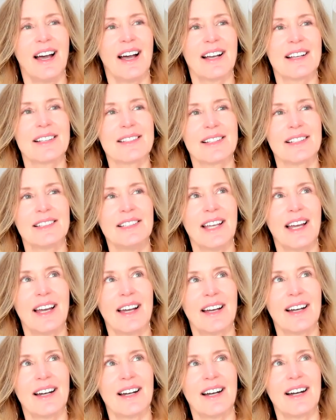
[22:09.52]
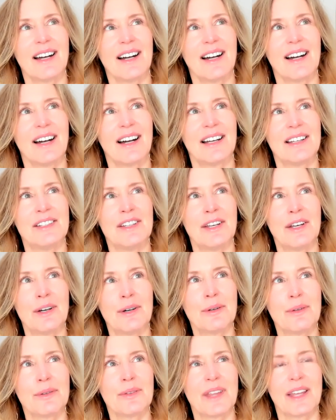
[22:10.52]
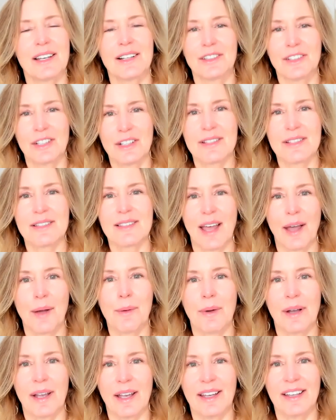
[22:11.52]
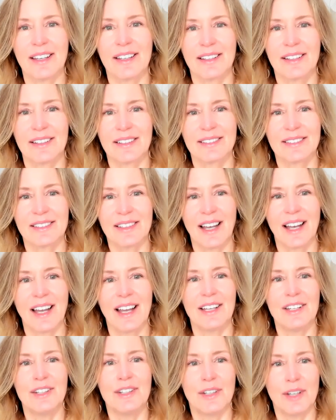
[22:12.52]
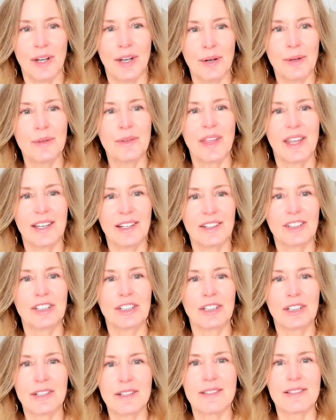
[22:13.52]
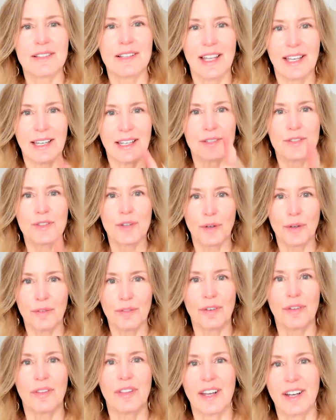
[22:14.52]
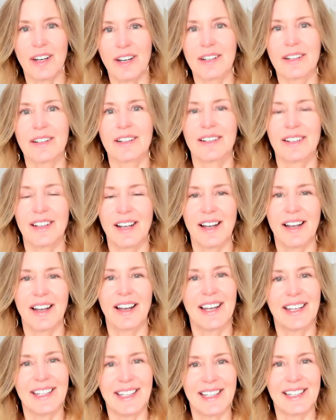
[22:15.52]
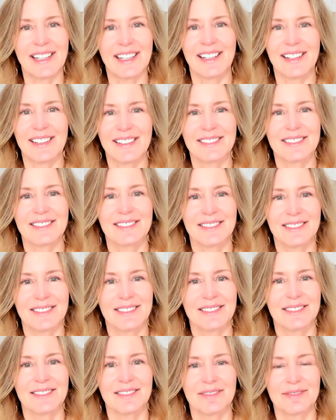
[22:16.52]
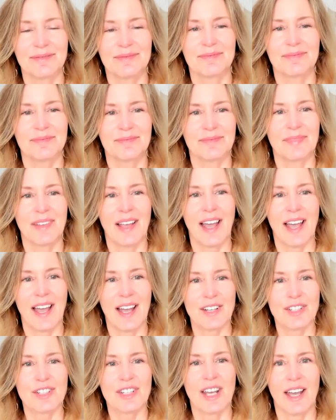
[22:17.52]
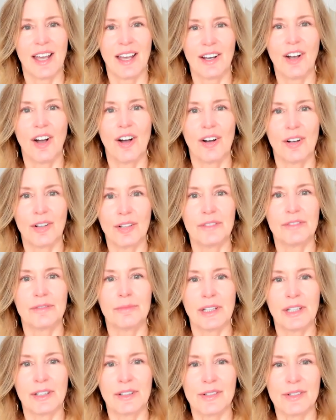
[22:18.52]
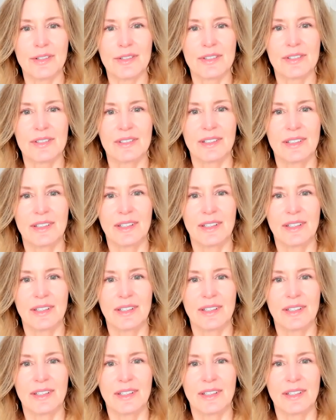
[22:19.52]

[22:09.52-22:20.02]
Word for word: I said, Yeah, I know that it looks that way. I know that it looks like it's over there. I get it hashtag Hall of Mirrors.